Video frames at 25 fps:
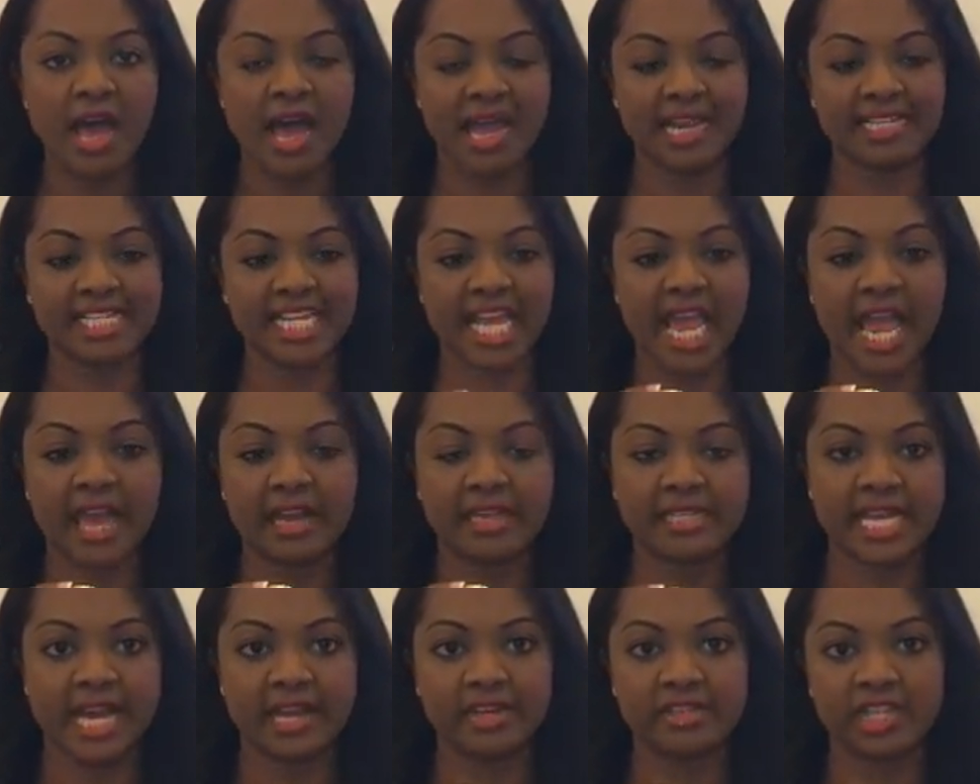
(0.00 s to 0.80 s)
I
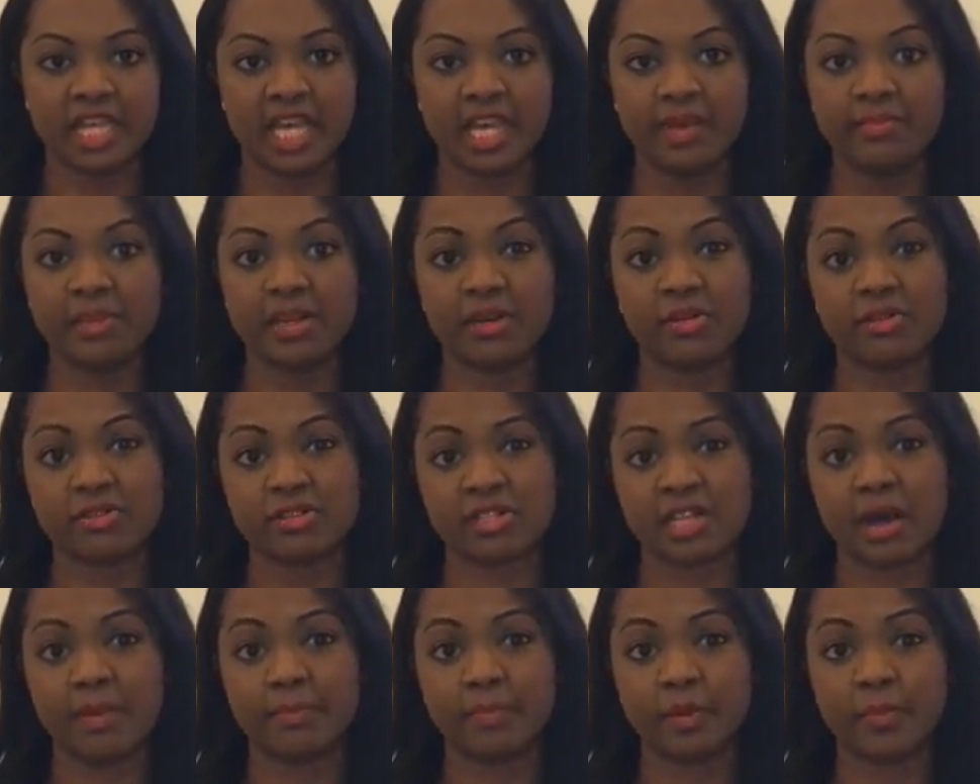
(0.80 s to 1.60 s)
tend to keep the little
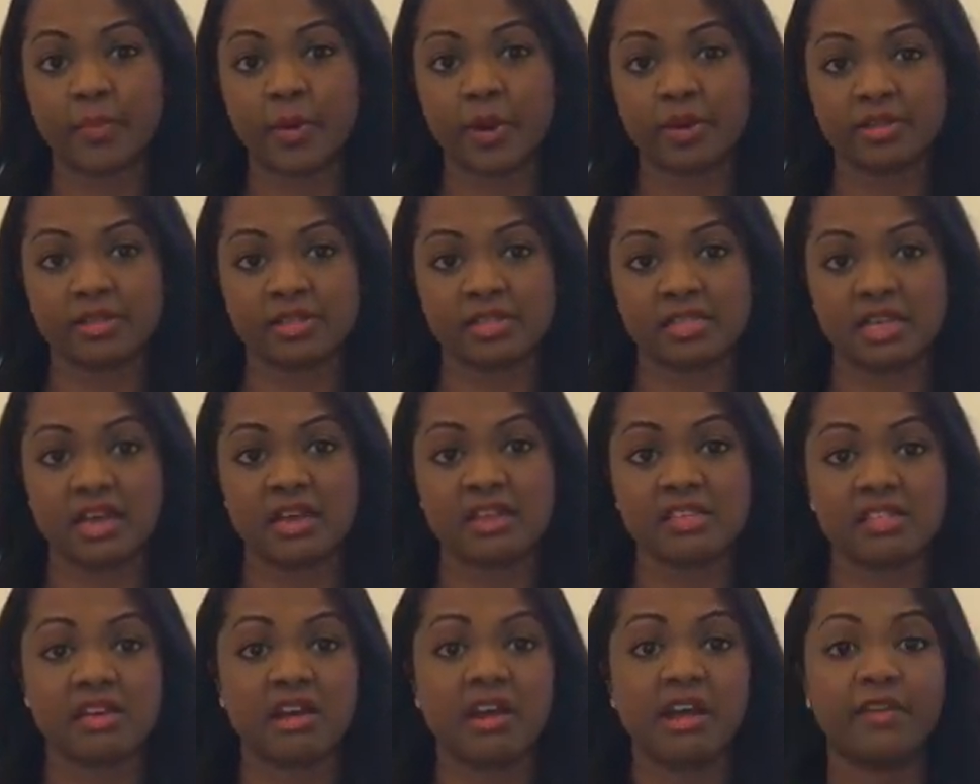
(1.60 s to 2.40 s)
sample pots
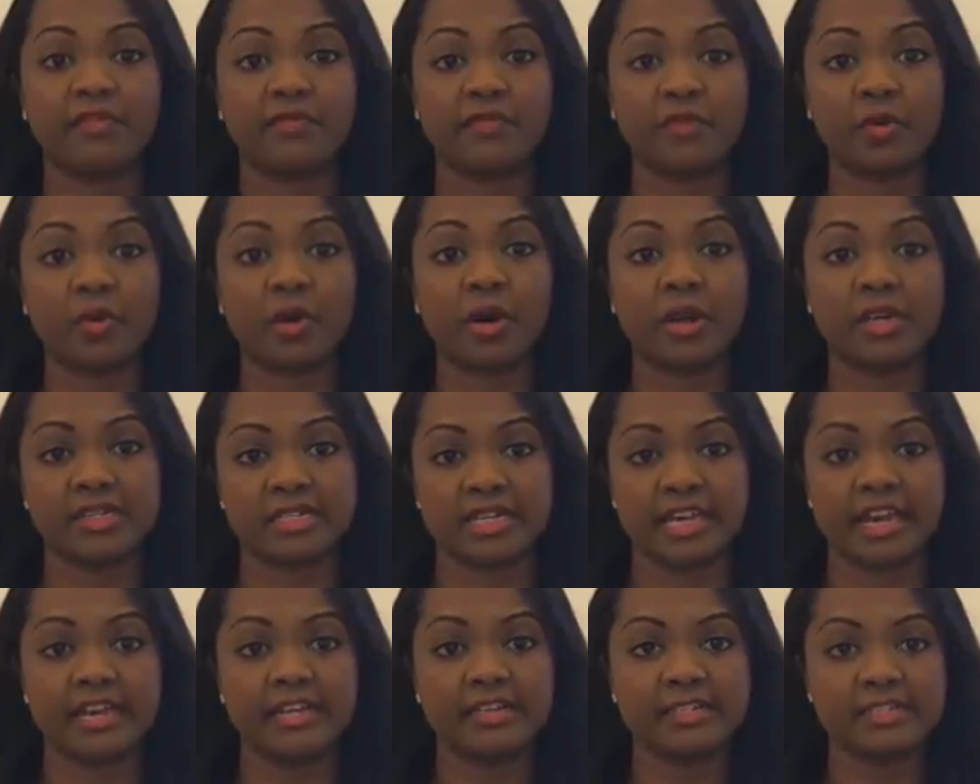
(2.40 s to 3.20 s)
aside for
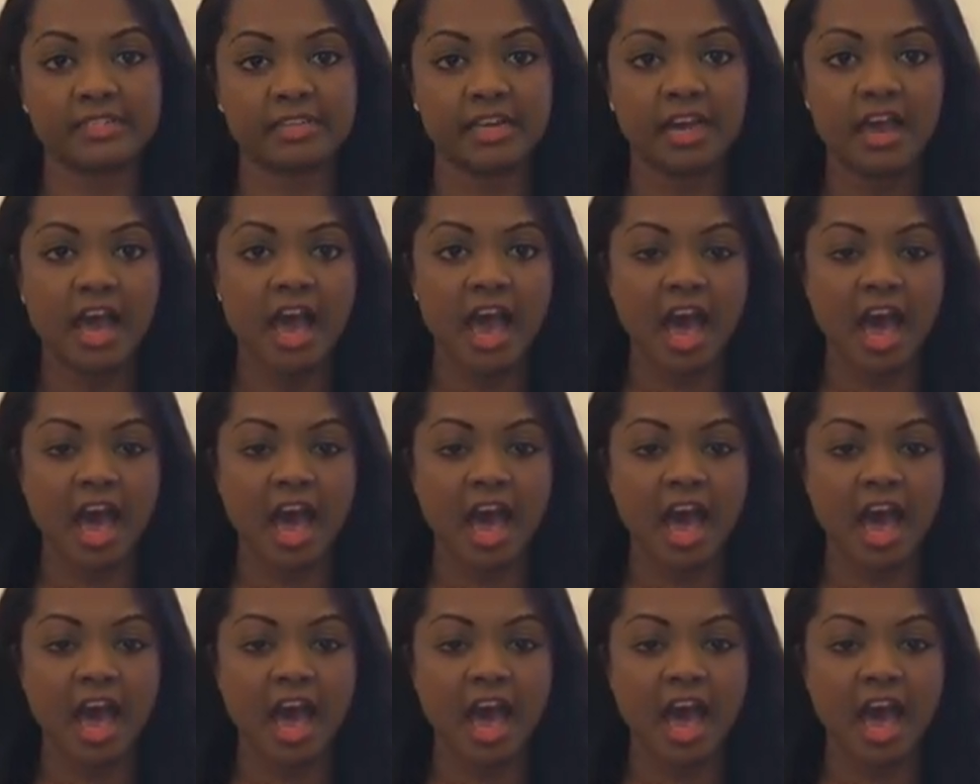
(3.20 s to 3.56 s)
holidays